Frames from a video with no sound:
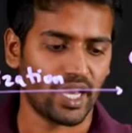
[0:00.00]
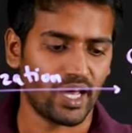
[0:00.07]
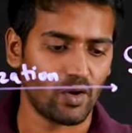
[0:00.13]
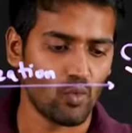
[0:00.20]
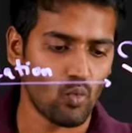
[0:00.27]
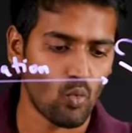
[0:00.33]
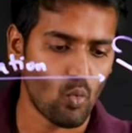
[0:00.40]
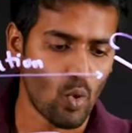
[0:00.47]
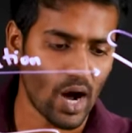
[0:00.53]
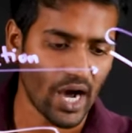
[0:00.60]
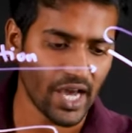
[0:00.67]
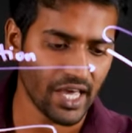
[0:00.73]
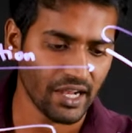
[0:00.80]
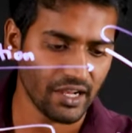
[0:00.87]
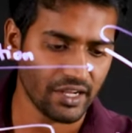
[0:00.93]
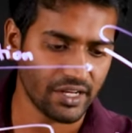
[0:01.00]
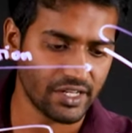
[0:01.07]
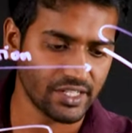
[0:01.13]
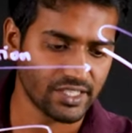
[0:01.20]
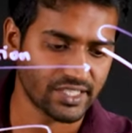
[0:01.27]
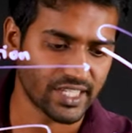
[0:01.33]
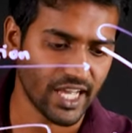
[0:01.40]
And while
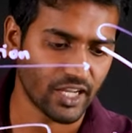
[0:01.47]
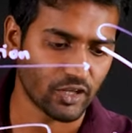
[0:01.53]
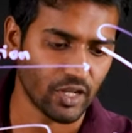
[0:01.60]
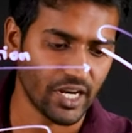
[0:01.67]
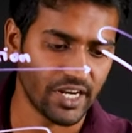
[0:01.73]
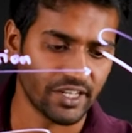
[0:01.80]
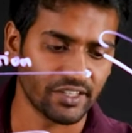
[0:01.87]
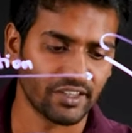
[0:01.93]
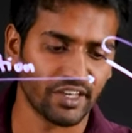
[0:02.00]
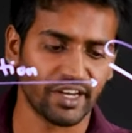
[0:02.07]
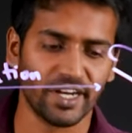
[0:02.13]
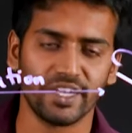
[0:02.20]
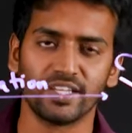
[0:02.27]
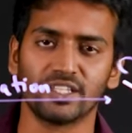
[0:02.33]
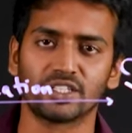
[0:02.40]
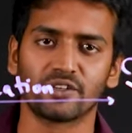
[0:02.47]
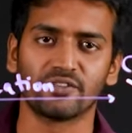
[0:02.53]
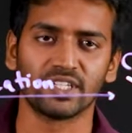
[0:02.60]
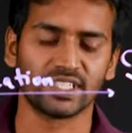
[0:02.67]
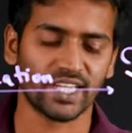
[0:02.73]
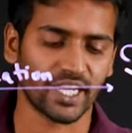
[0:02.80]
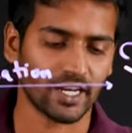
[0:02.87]
it is calculating the gradients of
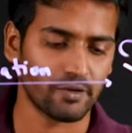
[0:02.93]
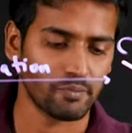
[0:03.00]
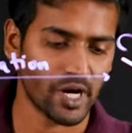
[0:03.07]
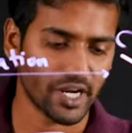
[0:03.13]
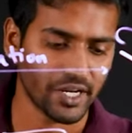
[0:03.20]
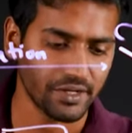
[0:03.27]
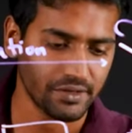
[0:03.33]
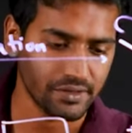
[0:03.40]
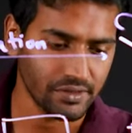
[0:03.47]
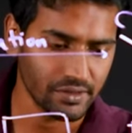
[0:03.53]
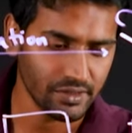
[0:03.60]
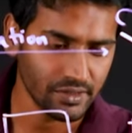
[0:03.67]
the second bucket,